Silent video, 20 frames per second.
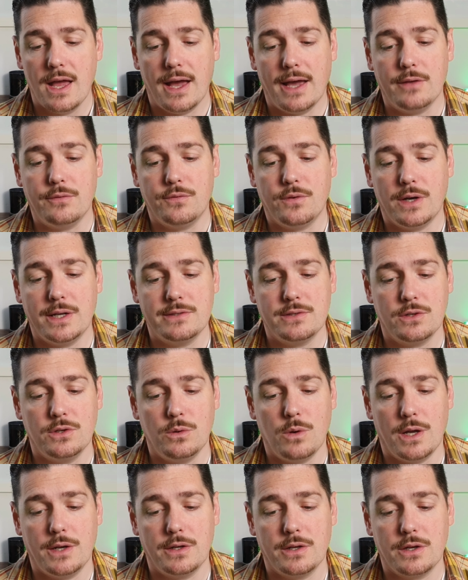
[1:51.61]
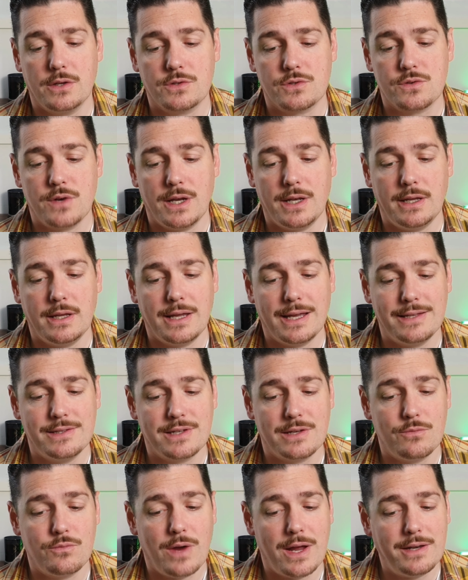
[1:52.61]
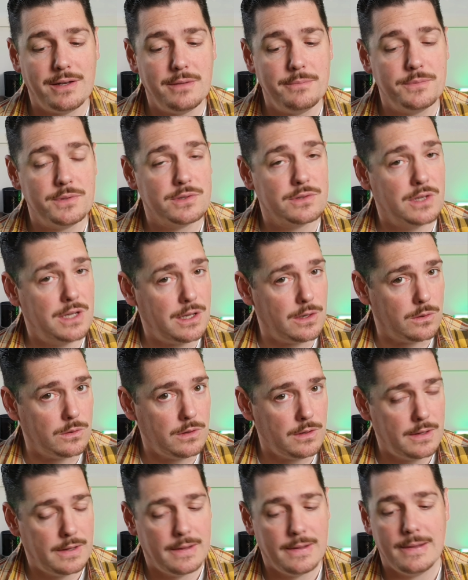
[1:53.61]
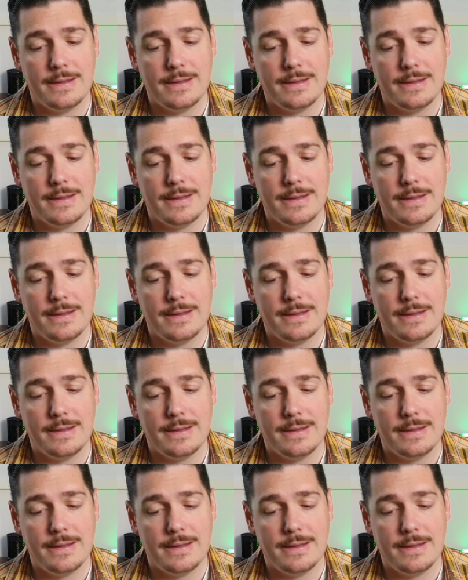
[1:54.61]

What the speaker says: A fighter who undergoes training gains a random skill